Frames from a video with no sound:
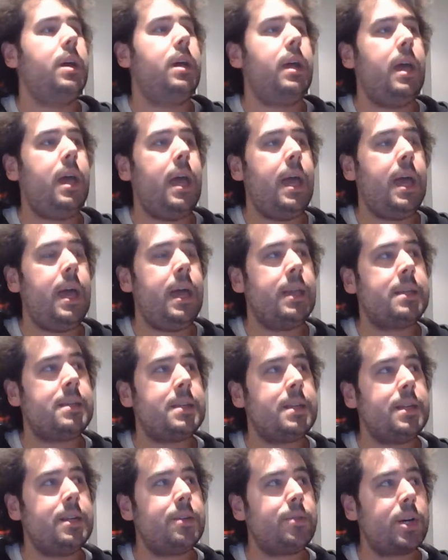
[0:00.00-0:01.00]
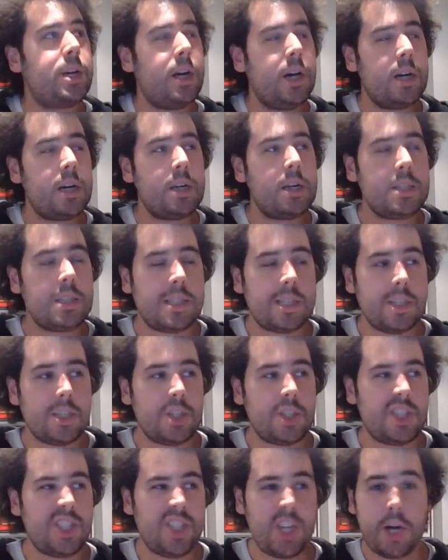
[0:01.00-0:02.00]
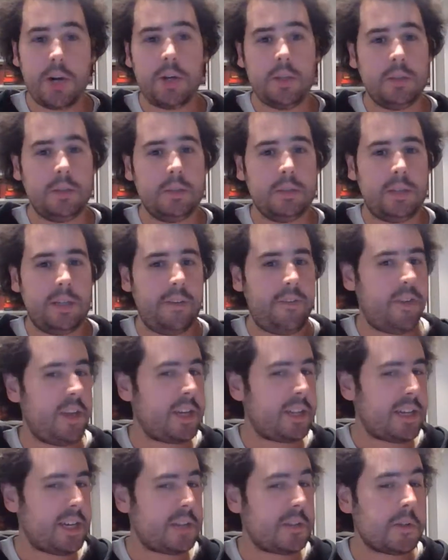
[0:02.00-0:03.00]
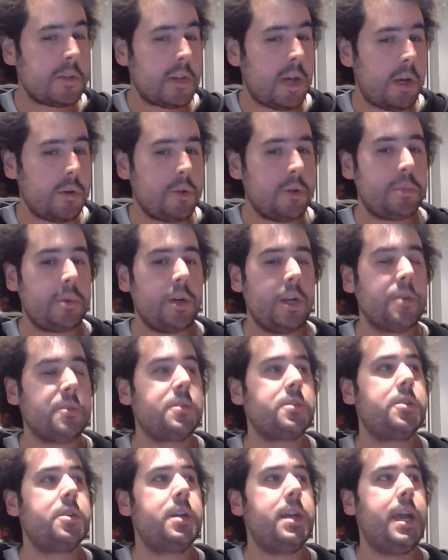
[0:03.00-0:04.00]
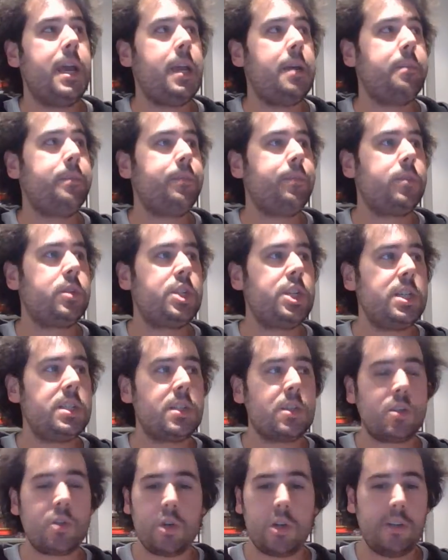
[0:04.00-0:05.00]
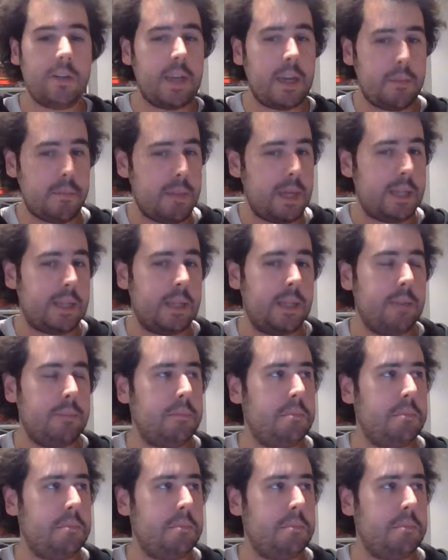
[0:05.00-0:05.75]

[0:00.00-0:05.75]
And it regards Cheryl. I think that's how you pronounce her name. She's a sort of like middle